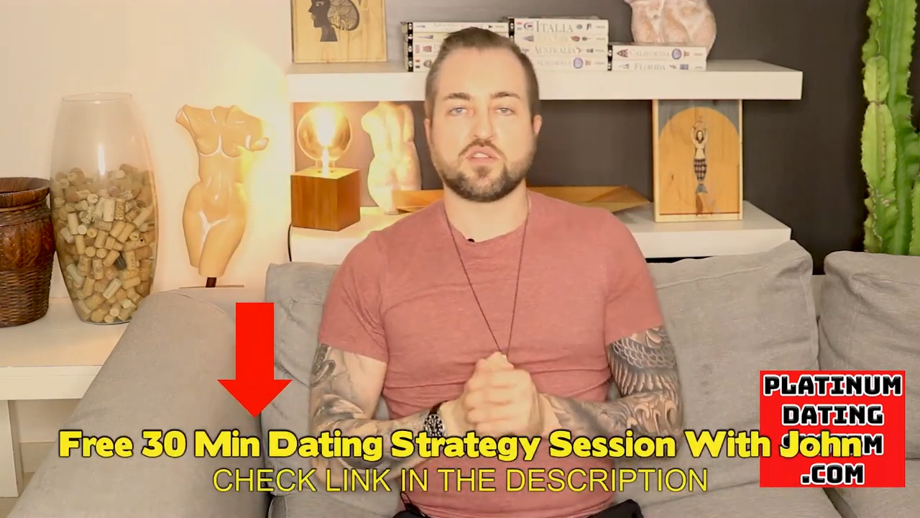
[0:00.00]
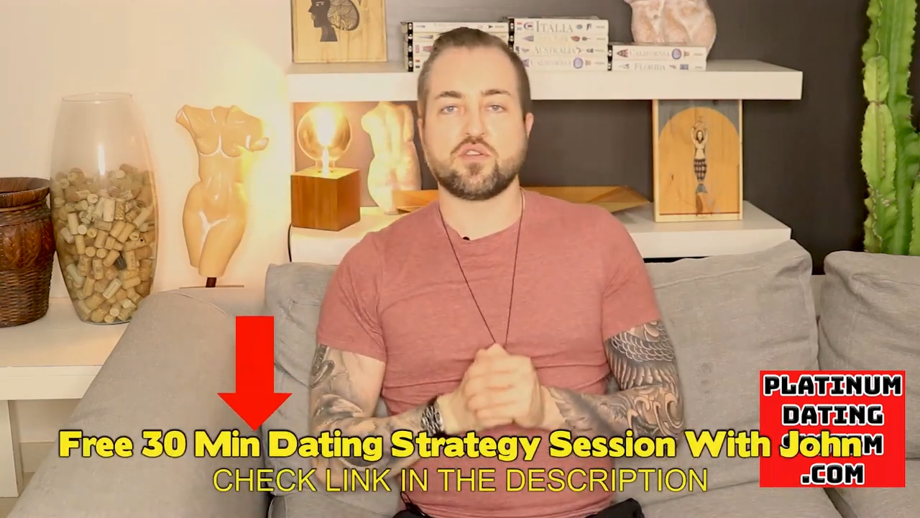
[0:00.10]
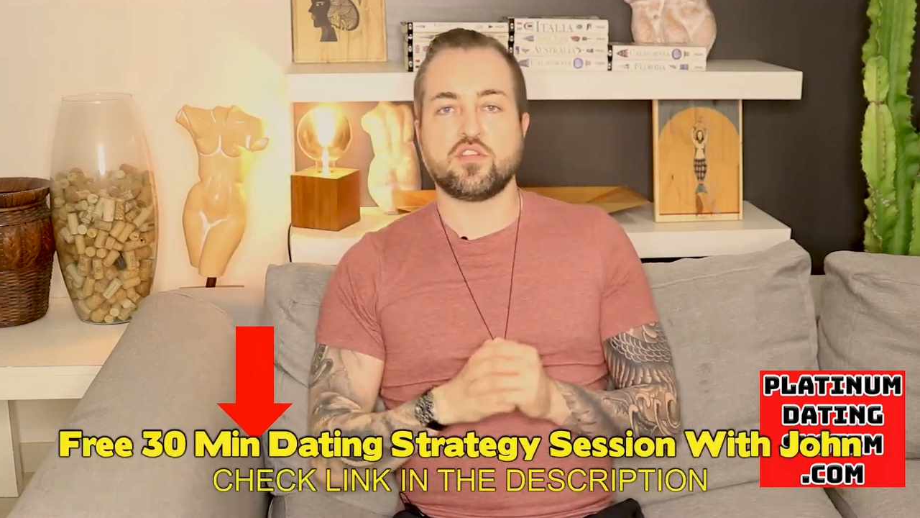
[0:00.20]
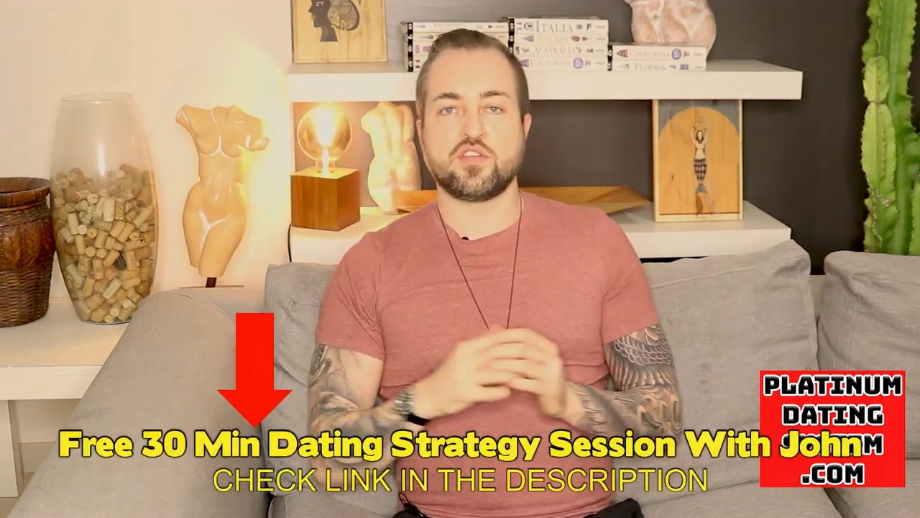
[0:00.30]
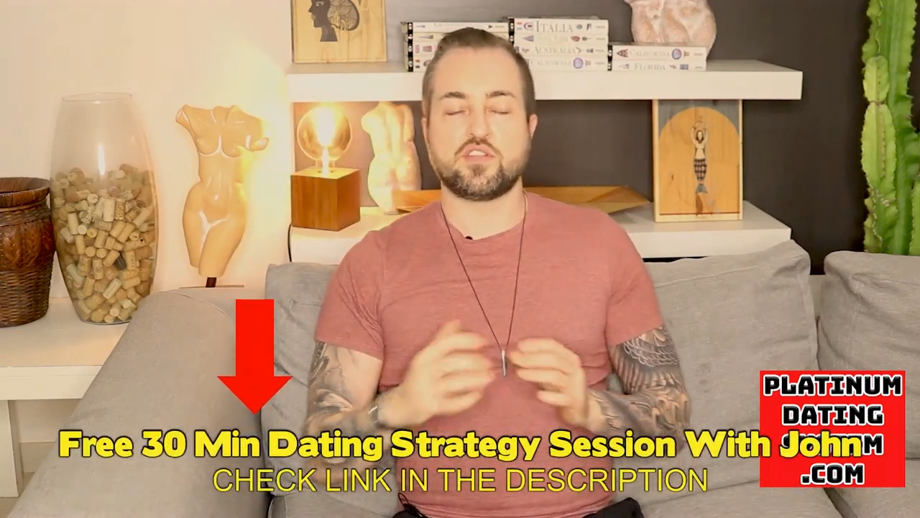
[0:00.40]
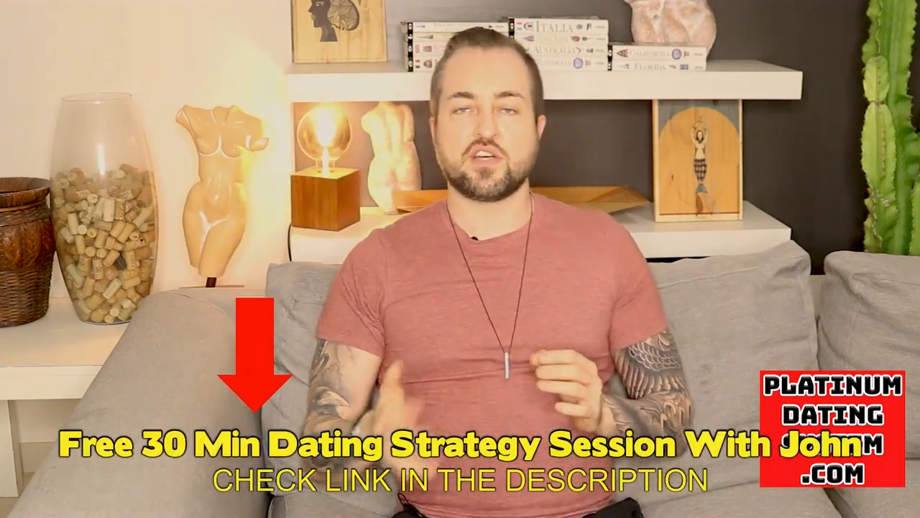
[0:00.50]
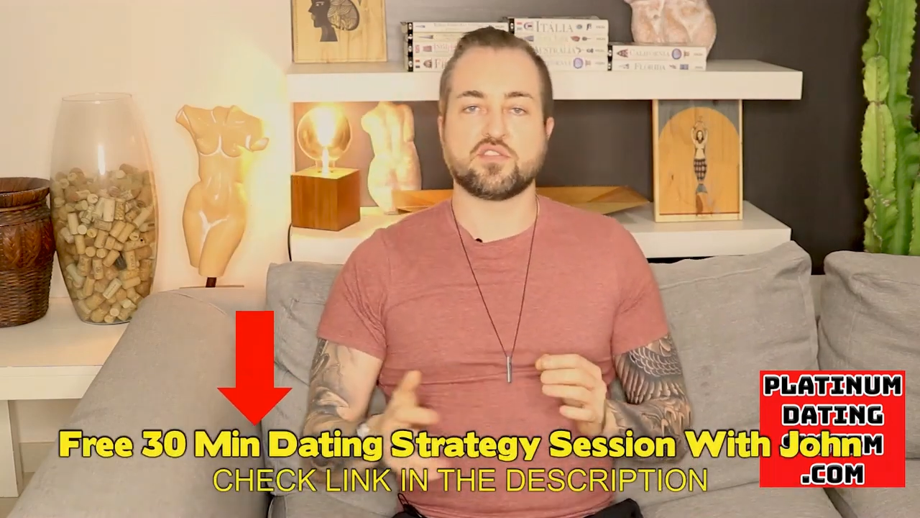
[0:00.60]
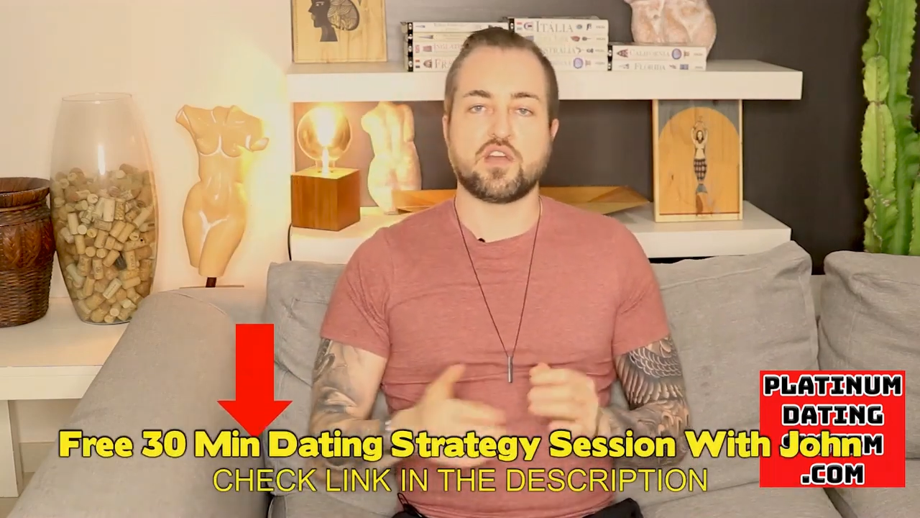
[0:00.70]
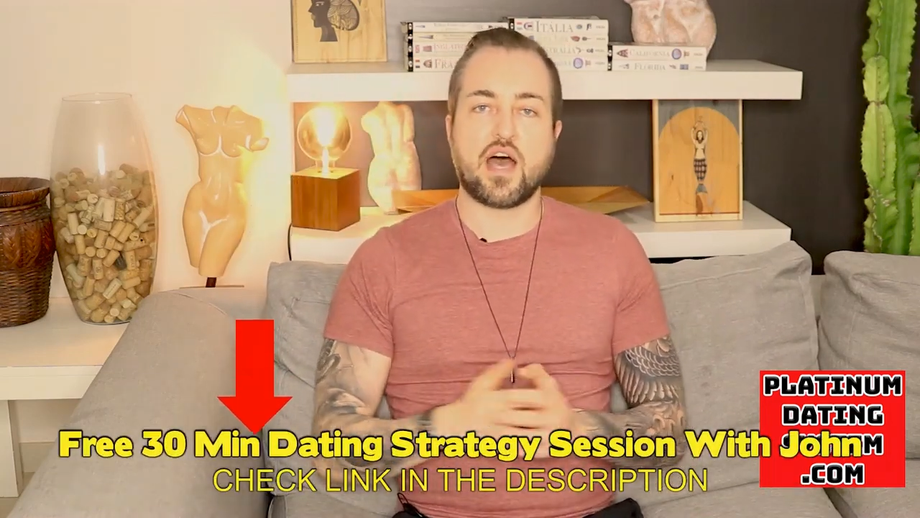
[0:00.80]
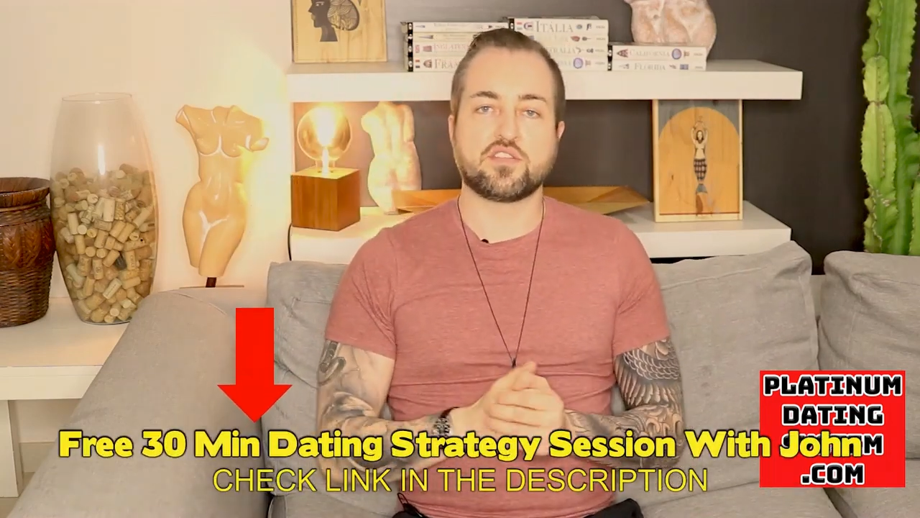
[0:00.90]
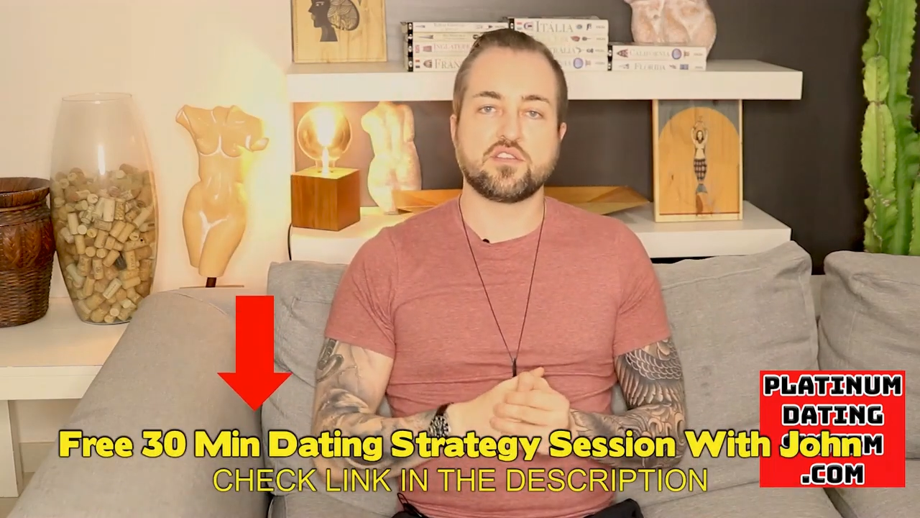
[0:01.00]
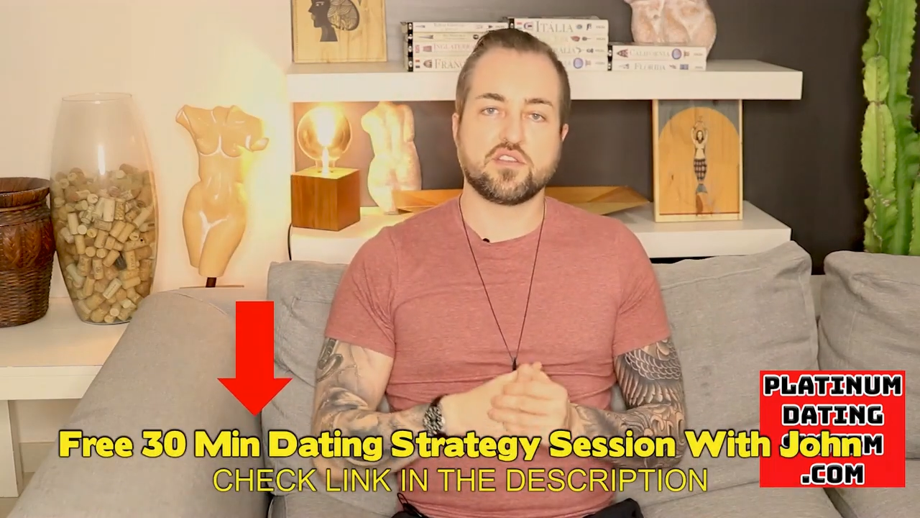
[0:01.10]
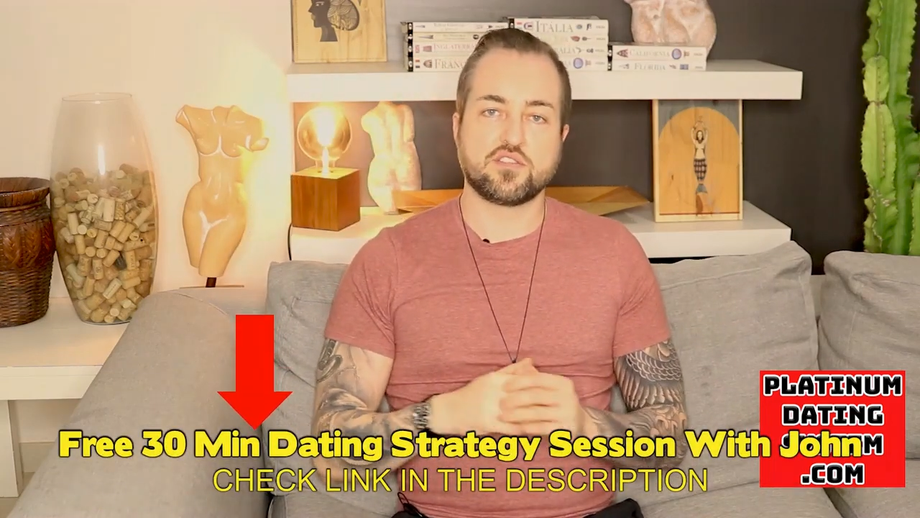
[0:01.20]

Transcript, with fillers: to learn the details of that